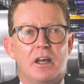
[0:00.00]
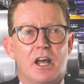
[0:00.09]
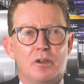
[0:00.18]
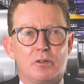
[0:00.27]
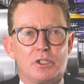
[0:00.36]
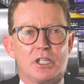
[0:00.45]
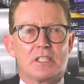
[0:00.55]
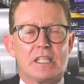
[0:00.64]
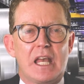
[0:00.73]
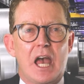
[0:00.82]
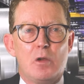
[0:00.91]
are not just
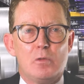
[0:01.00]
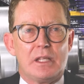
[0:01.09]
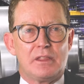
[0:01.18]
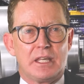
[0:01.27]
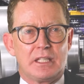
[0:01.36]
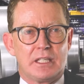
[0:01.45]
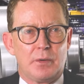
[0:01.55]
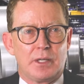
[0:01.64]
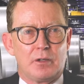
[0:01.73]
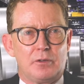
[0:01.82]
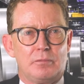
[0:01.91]
the only thing
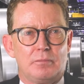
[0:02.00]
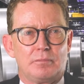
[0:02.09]
going on.